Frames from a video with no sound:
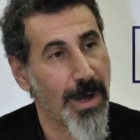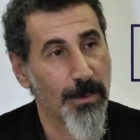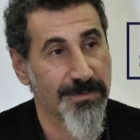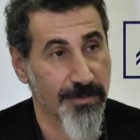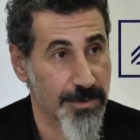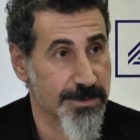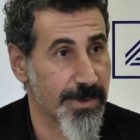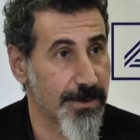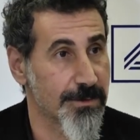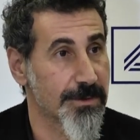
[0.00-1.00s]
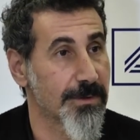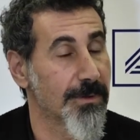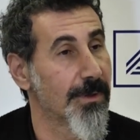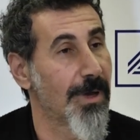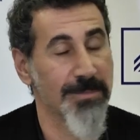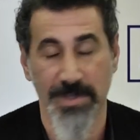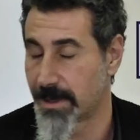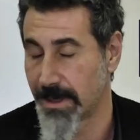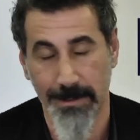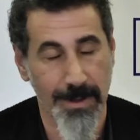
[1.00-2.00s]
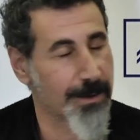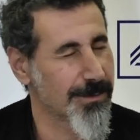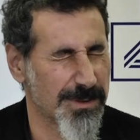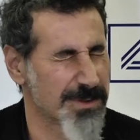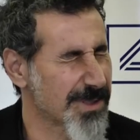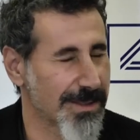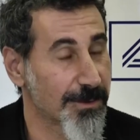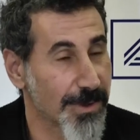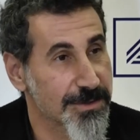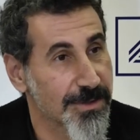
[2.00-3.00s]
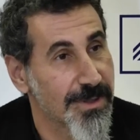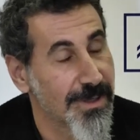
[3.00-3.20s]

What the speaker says: Why would force be used? I'm sorry, I don't understand the question.